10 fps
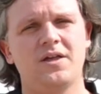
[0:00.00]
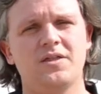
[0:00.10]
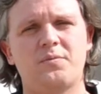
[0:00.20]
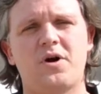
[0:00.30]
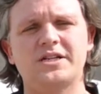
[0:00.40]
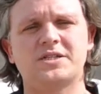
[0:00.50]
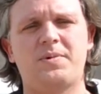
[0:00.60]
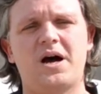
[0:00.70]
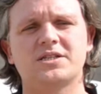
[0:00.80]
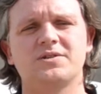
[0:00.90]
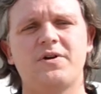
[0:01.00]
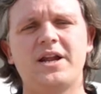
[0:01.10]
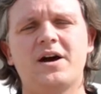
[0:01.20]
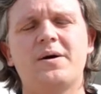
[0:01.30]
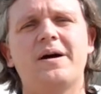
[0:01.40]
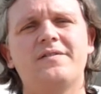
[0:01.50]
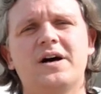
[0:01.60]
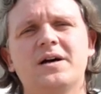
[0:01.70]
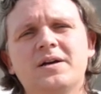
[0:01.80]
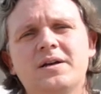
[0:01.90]
The bright sparks at Renault,
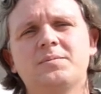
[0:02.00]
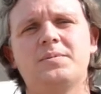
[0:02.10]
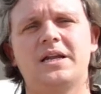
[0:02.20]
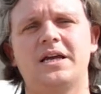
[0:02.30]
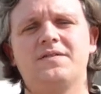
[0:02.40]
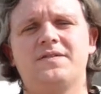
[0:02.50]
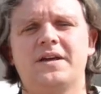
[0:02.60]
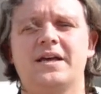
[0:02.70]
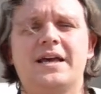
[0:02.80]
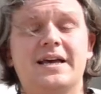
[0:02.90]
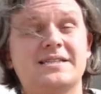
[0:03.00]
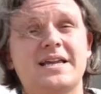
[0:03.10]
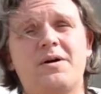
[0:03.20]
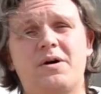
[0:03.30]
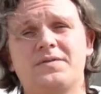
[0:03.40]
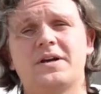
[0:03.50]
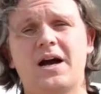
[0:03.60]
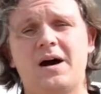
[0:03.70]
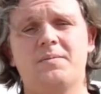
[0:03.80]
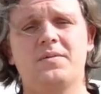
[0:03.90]
however, believe it has now
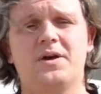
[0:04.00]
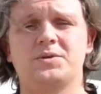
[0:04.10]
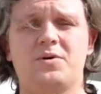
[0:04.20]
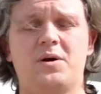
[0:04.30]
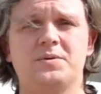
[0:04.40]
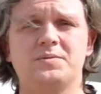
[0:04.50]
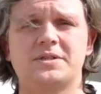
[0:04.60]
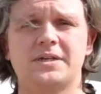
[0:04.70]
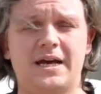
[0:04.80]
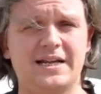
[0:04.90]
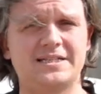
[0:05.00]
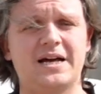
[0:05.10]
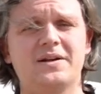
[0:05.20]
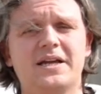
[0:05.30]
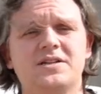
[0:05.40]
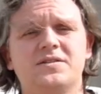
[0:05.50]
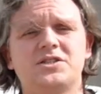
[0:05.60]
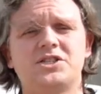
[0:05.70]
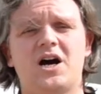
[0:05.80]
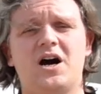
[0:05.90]
overcome those problems and is now leading the
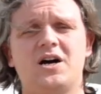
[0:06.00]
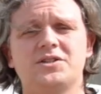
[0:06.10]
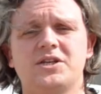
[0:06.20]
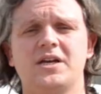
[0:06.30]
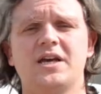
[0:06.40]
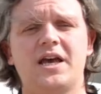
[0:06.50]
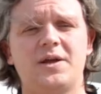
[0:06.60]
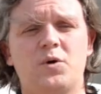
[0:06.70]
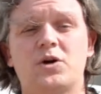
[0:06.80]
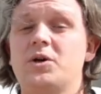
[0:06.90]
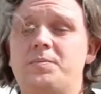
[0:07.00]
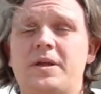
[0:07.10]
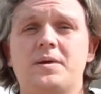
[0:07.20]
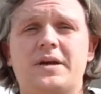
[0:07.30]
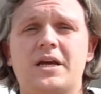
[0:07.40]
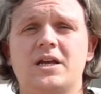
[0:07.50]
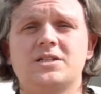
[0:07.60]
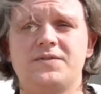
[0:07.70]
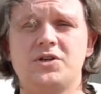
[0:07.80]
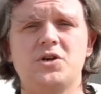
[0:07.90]
charge in what could be the
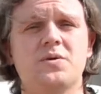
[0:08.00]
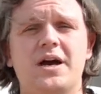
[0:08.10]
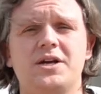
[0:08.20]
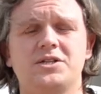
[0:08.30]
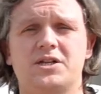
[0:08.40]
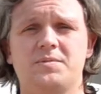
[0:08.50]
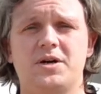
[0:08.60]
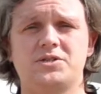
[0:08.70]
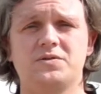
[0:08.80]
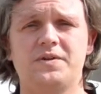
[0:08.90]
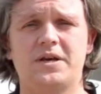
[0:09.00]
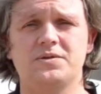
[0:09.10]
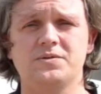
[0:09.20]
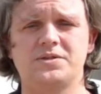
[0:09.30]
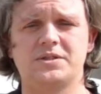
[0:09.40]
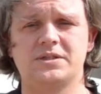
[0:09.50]
beginnings of a new age in commercial vehicles.